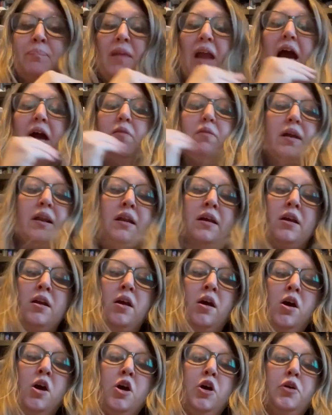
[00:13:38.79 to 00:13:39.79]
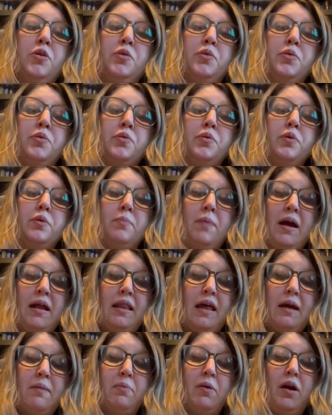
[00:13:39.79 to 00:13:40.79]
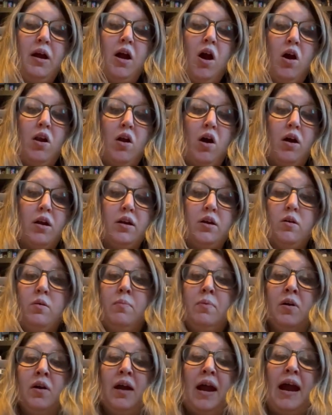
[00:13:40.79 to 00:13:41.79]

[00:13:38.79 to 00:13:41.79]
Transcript: I read it through my library on audiobook,